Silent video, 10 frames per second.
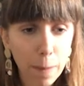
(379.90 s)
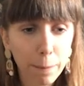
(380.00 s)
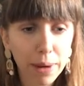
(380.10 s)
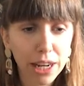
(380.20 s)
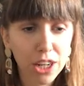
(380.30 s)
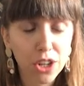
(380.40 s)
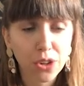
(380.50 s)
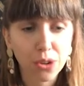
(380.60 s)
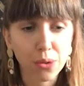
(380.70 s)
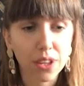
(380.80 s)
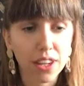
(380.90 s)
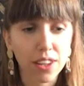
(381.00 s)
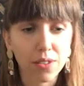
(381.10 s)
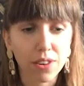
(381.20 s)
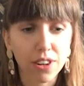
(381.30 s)
but I just don't think
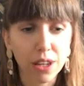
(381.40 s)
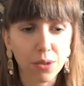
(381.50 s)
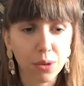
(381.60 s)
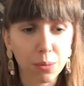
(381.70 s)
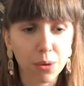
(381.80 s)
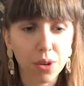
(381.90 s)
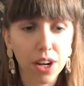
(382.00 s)
it's very usable.